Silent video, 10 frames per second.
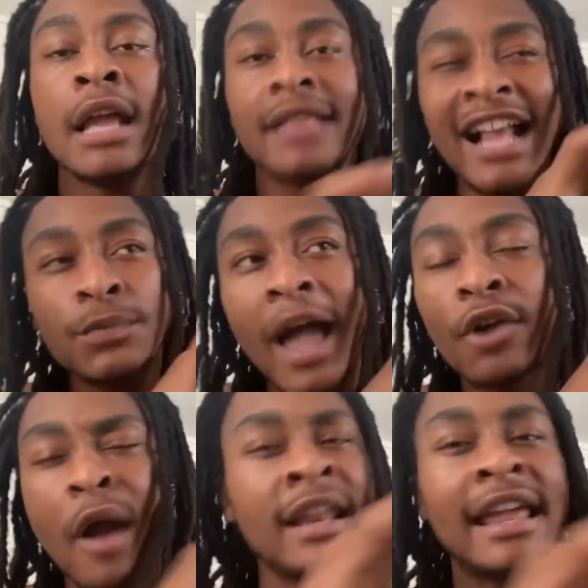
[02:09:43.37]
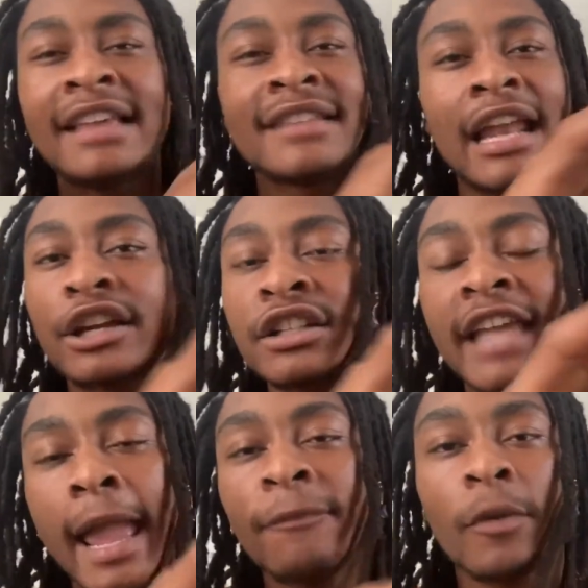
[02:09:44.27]
That's why credit is not a good
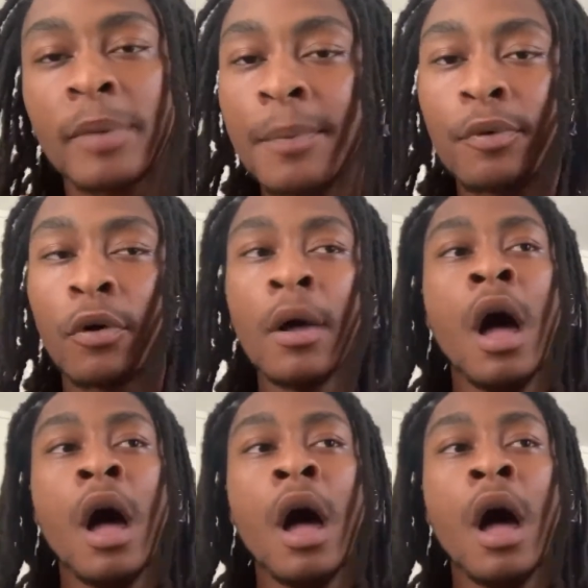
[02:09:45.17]
game for people.